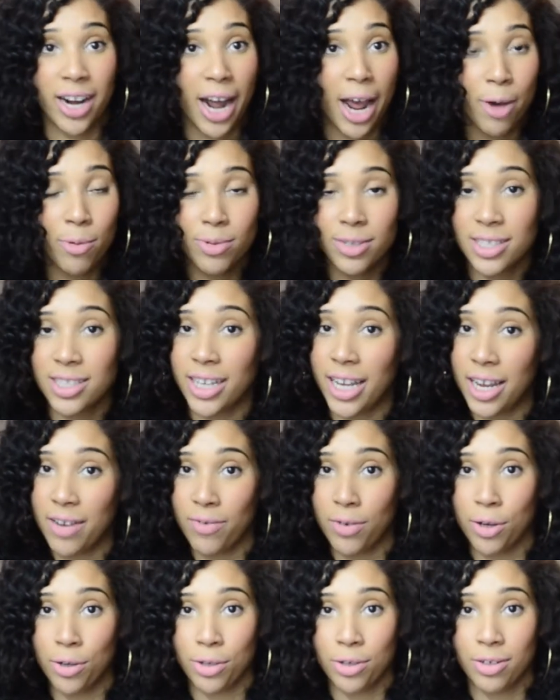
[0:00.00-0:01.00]
I was the
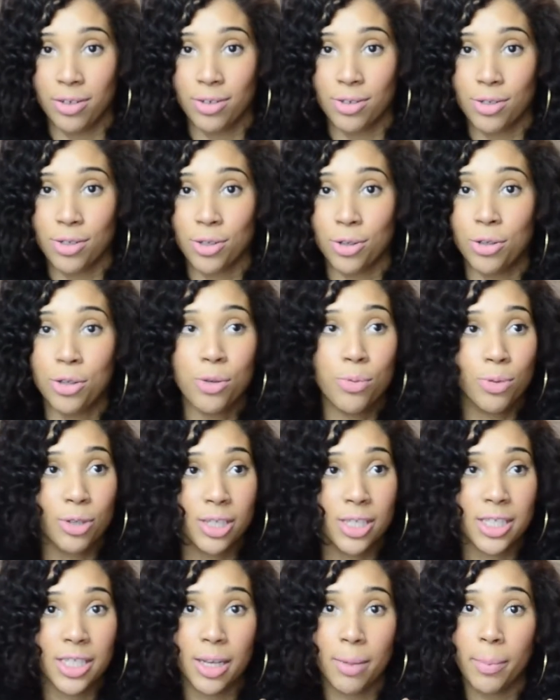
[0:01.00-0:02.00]
Avon girl. So you would
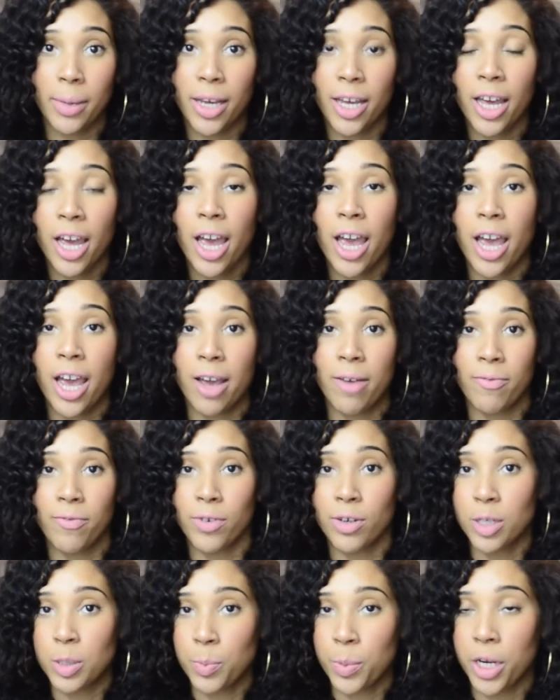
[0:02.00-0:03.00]
see me in
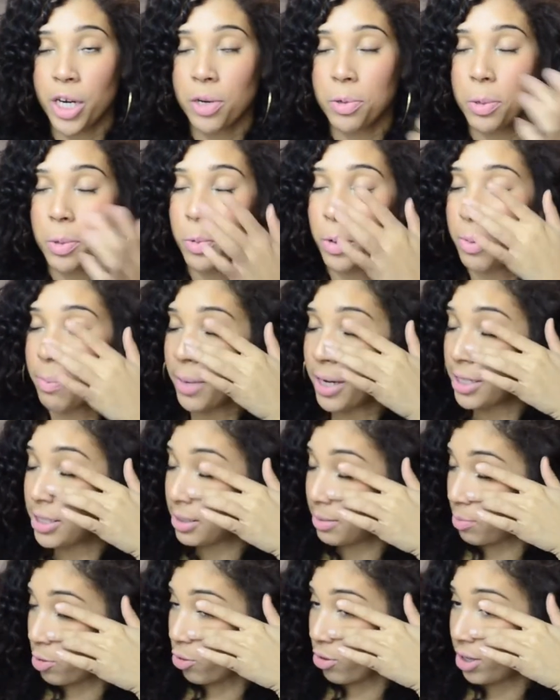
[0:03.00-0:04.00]
first period with my
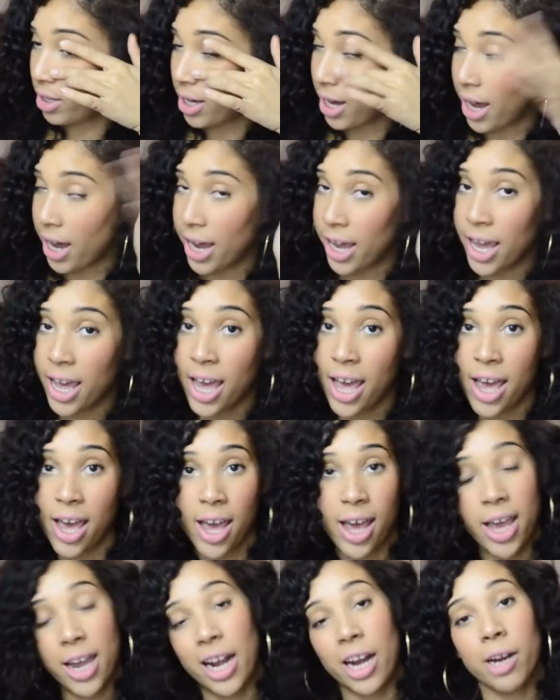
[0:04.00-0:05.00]
smoky eye,
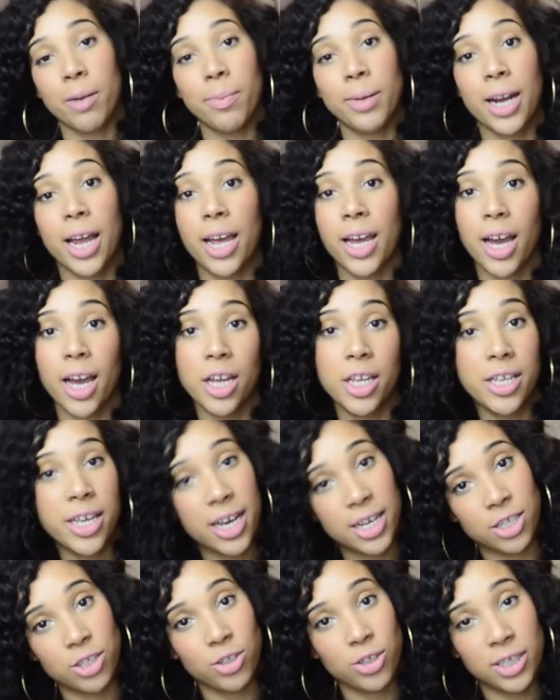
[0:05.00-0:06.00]
and I'd be like,
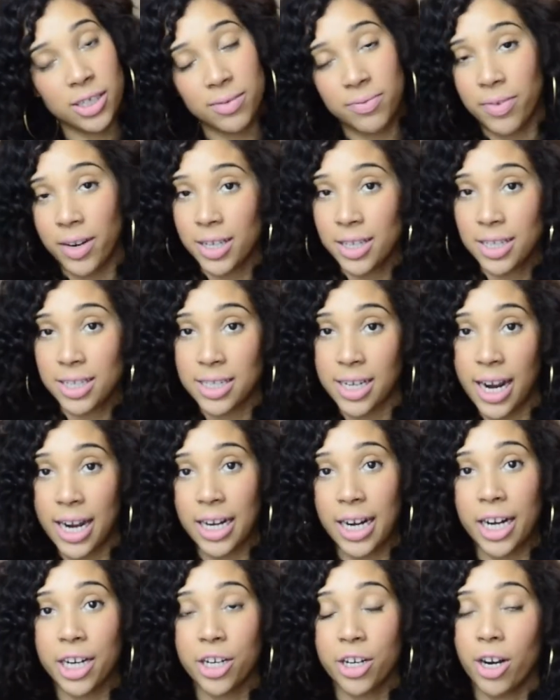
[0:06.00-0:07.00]
yes, you can find this
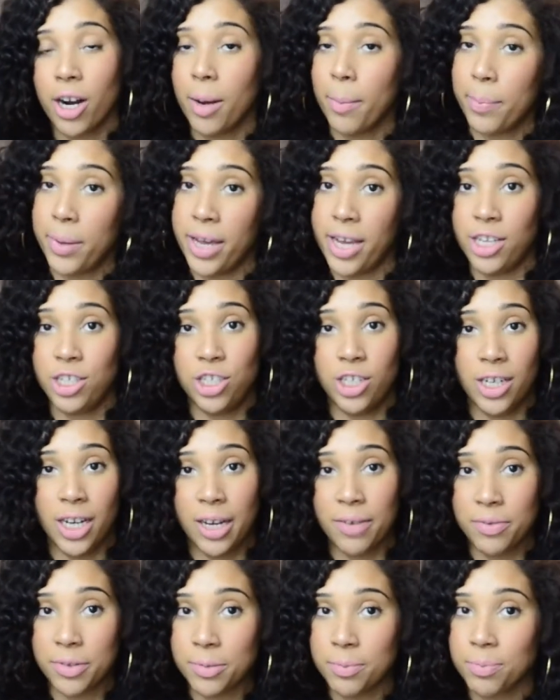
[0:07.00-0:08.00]
eyeliner on page
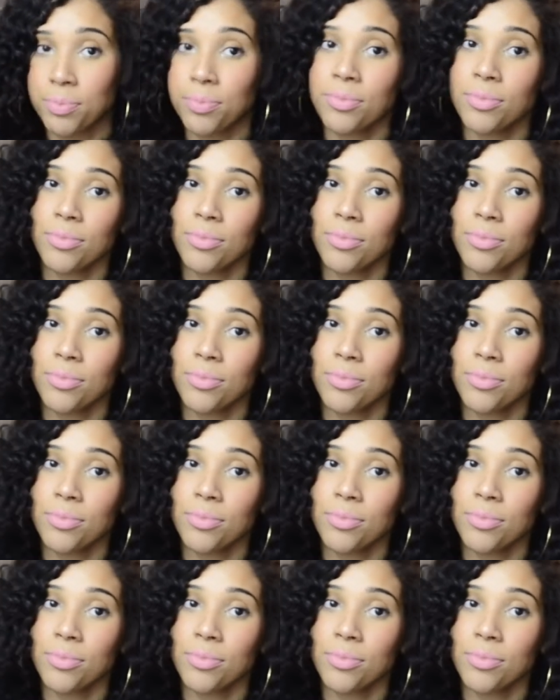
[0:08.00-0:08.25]
11.